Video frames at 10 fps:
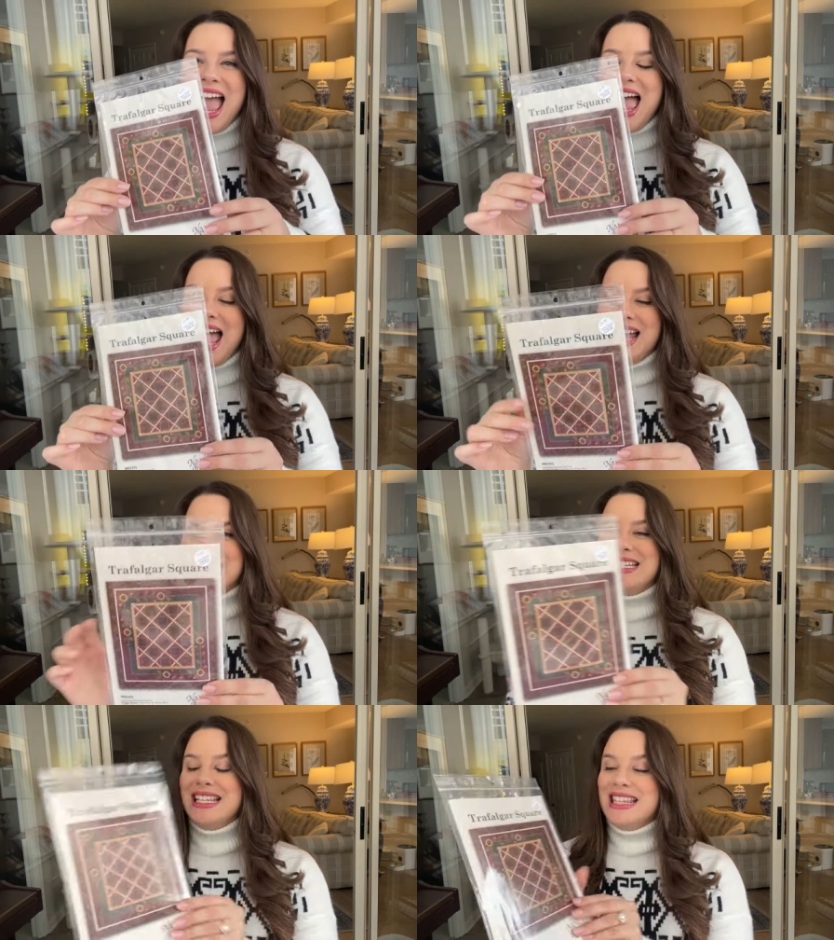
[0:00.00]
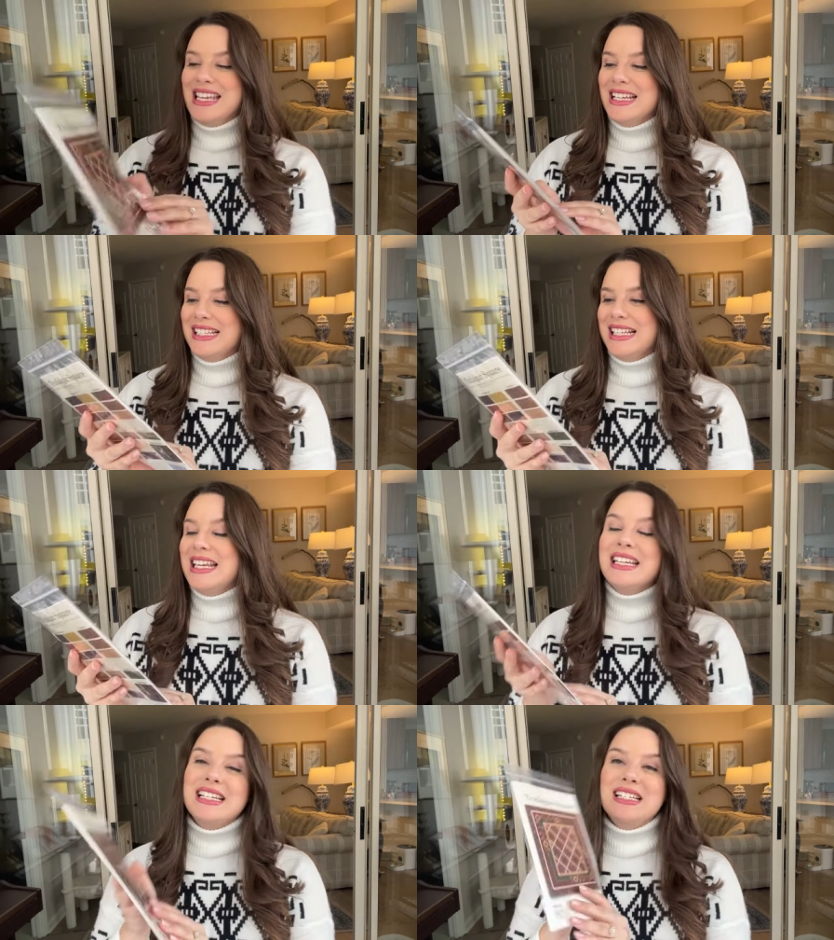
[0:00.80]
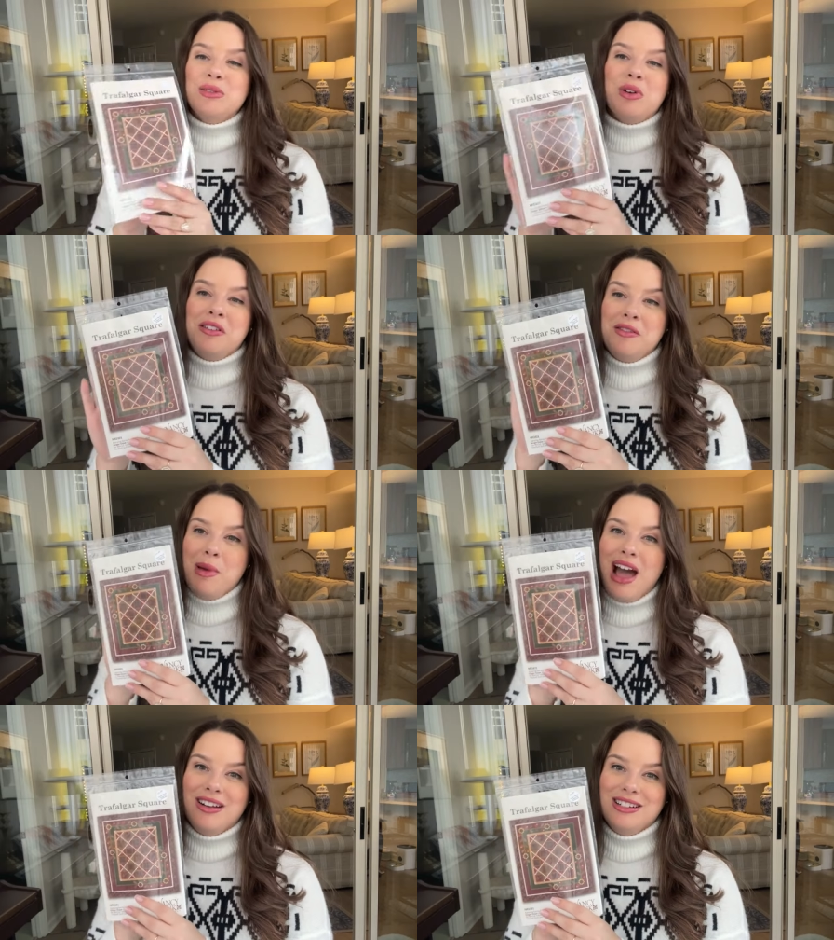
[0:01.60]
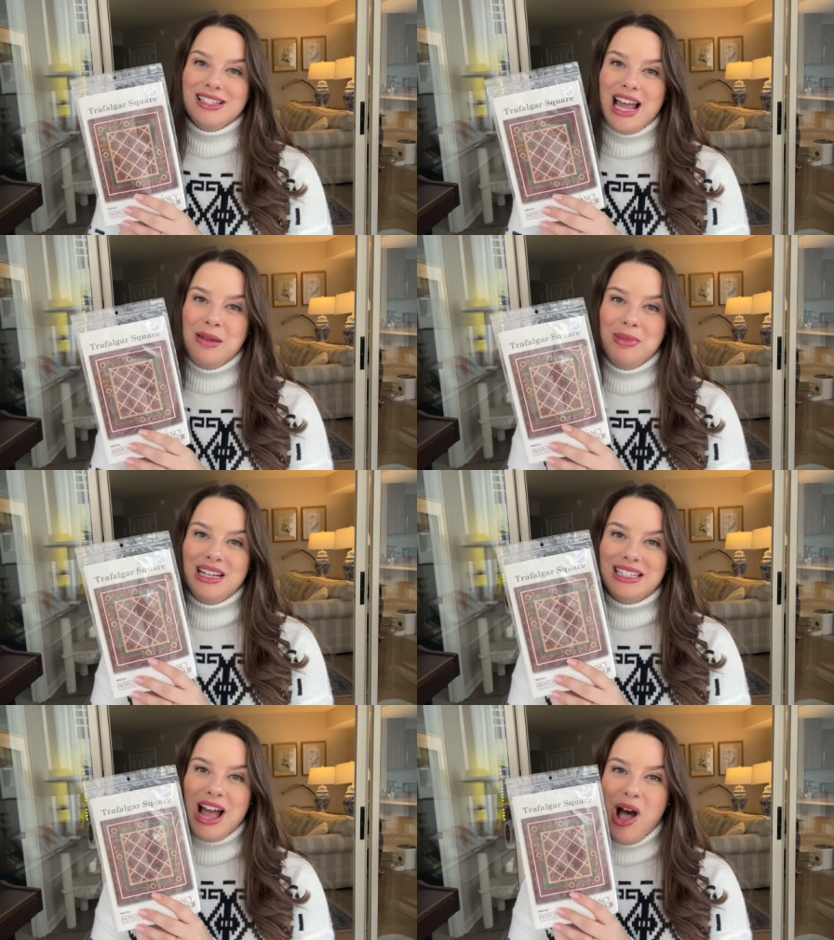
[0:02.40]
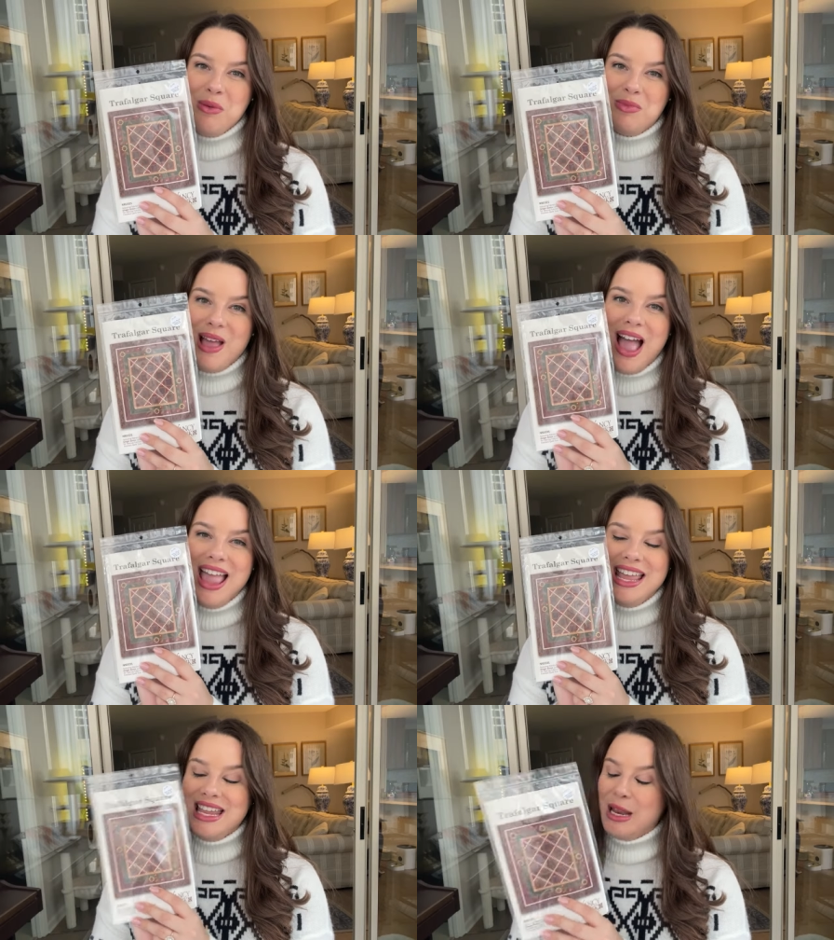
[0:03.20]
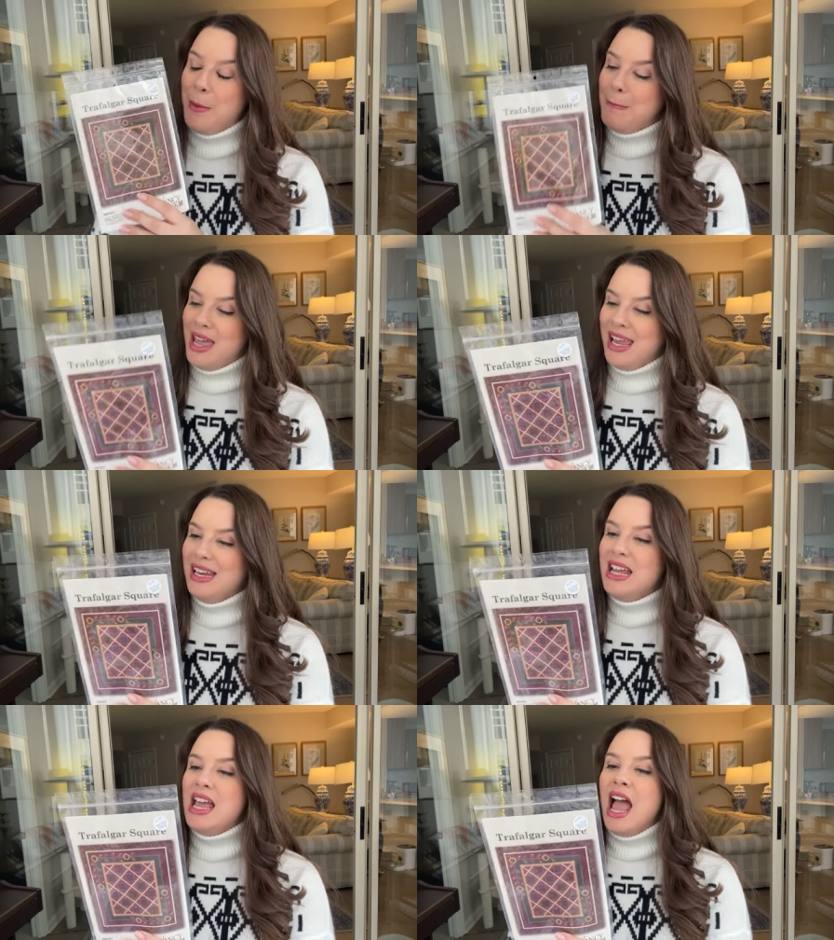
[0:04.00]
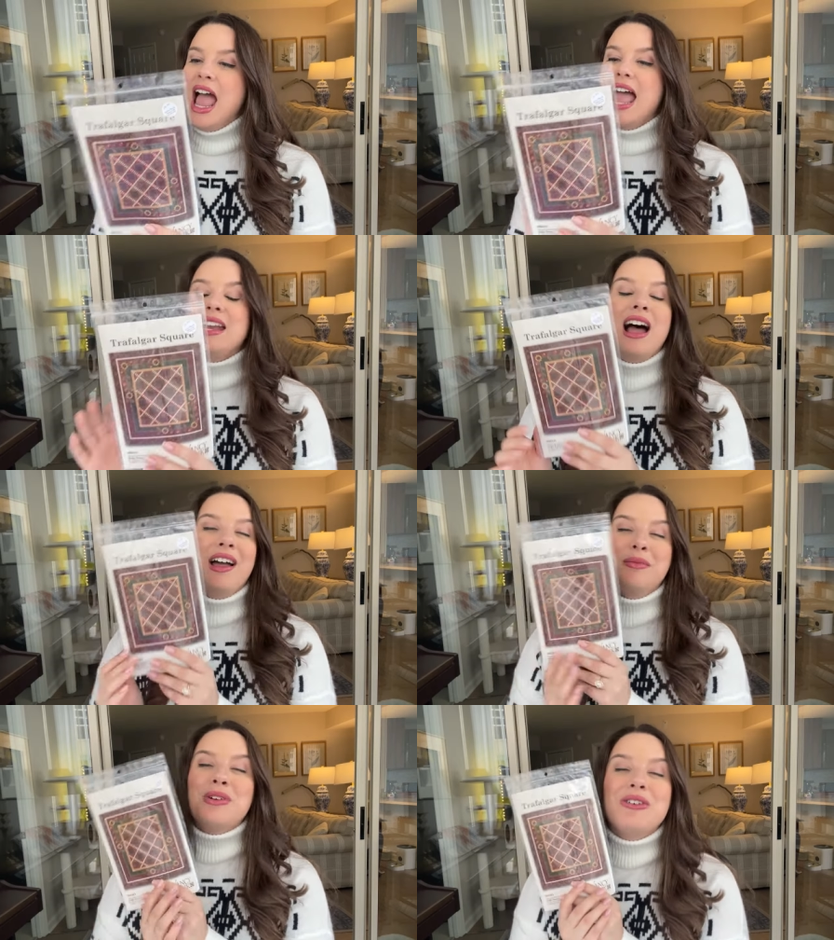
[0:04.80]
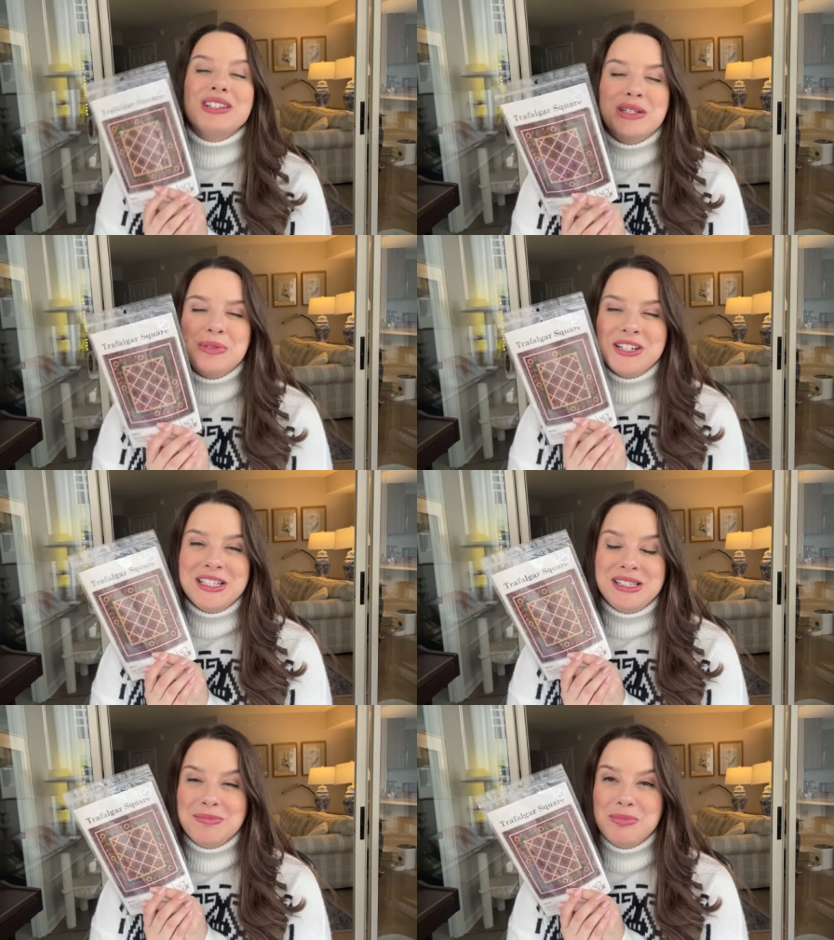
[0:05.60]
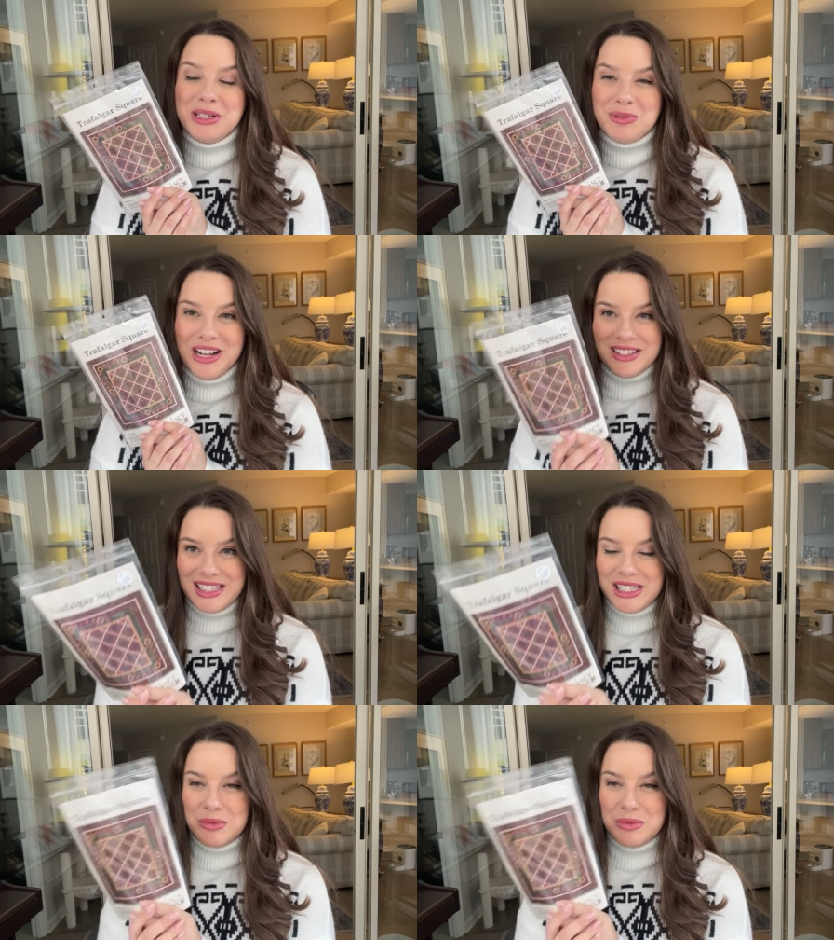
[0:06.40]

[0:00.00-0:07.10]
and this is one of the patterns I picked up in Maine, and I'm going to mispronounce this.